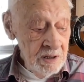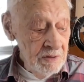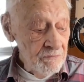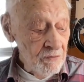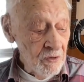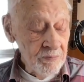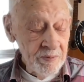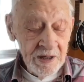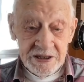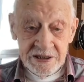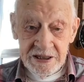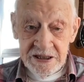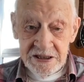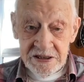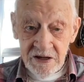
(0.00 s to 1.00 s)
followed by a
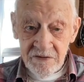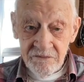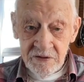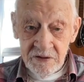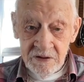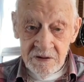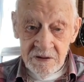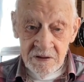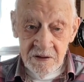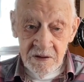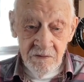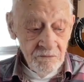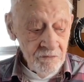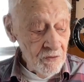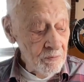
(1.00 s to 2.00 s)
D7,
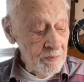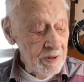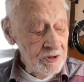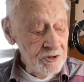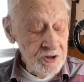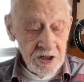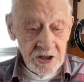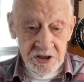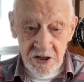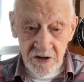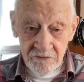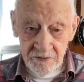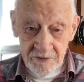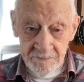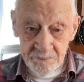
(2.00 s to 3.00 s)
followed by a
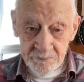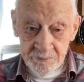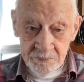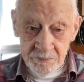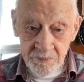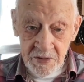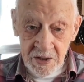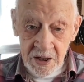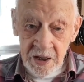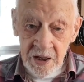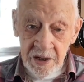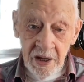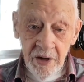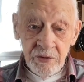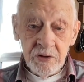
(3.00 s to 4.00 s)
G7.
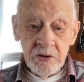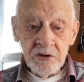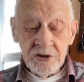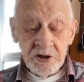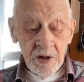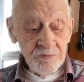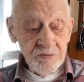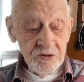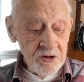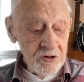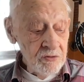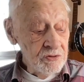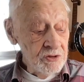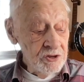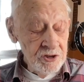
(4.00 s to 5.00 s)
Now you can
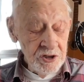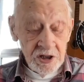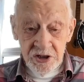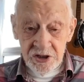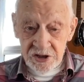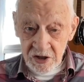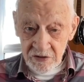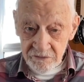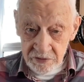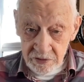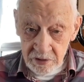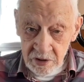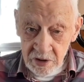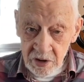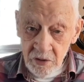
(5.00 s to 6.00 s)
substitute the
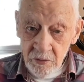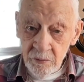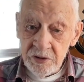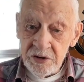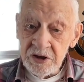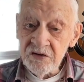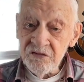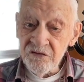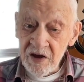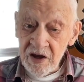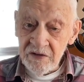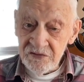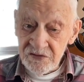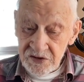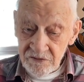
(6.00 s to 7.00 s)
G7, which is
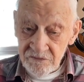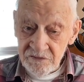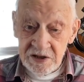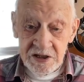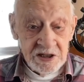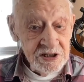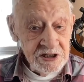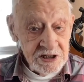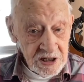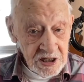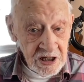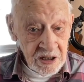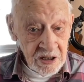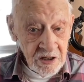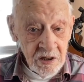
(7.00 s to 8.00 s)
5-7 in
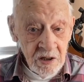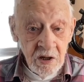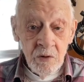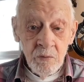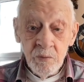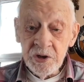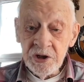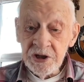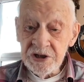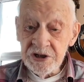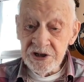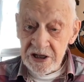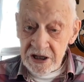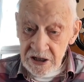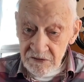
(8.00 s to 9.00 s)
C, with a
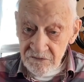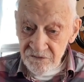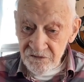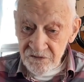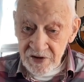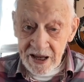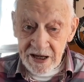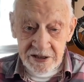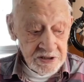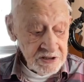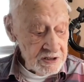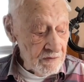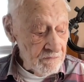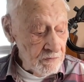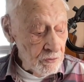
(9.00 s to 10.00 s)
D flat
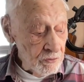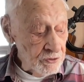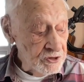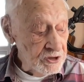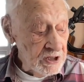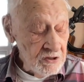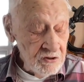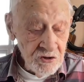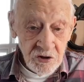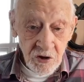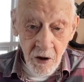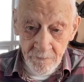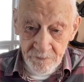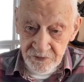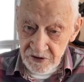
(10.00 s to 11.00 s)
7 or C
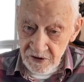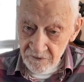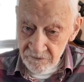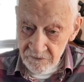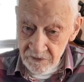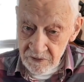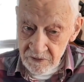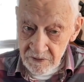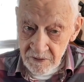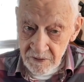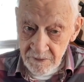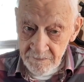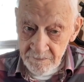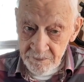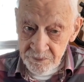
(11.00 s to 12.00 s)
sharp
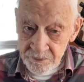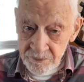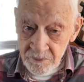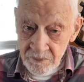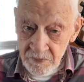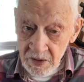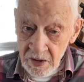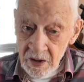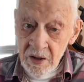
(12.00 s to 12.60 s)
7,